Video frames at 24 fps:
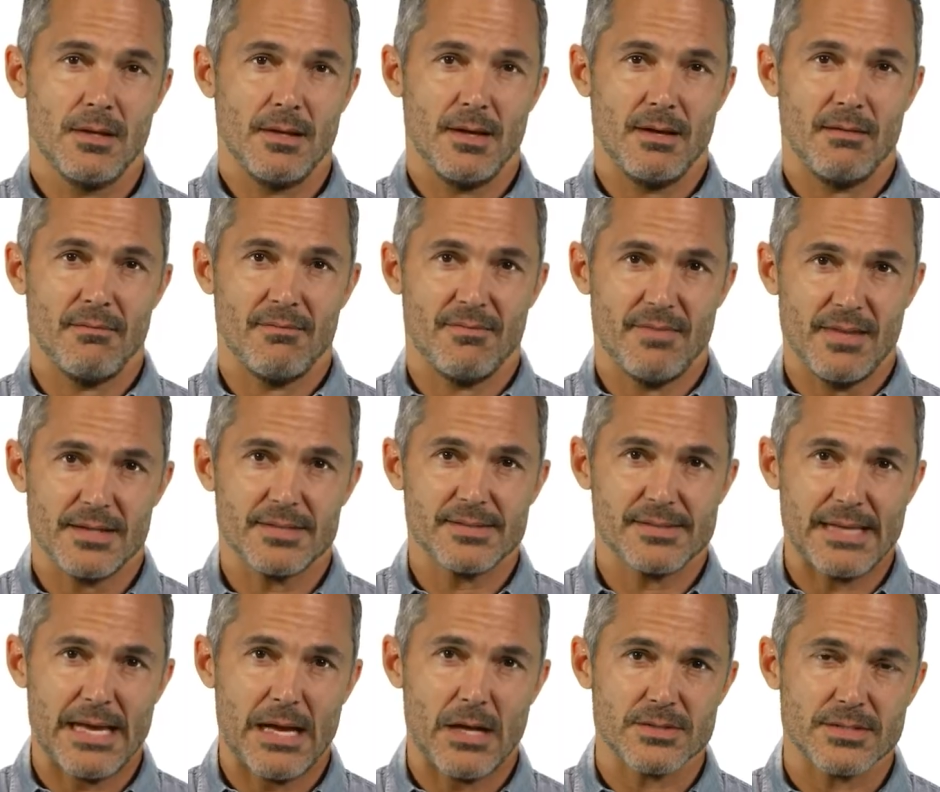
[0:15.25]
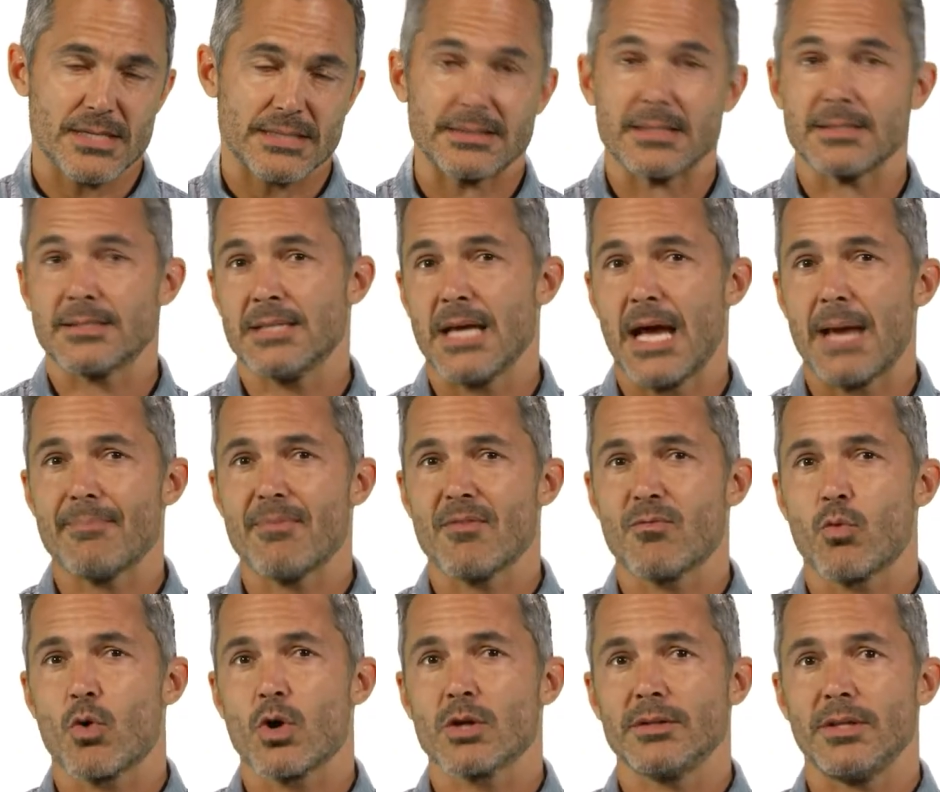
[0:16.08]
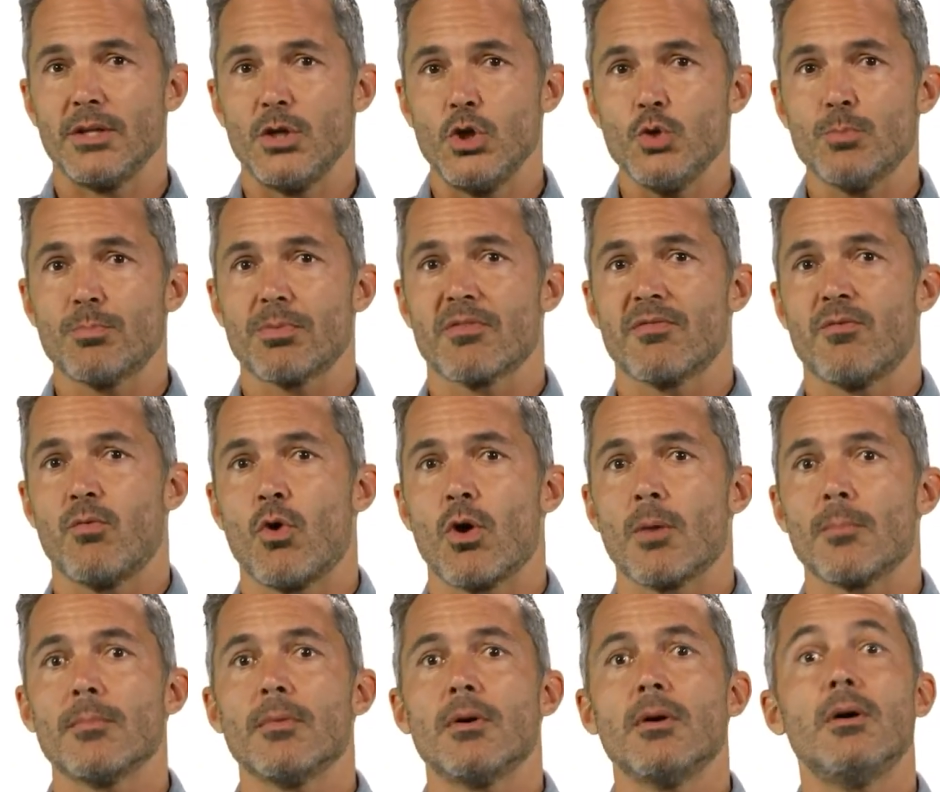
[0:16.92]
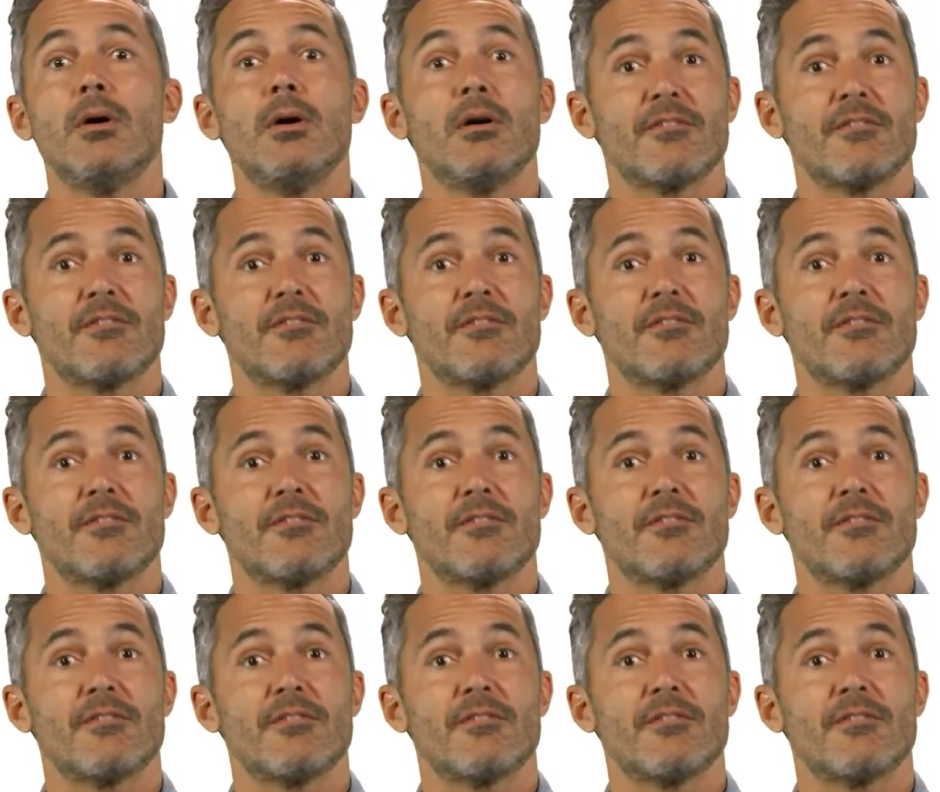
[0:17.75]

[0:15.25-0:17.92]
If this sounds like the type of work that you perform,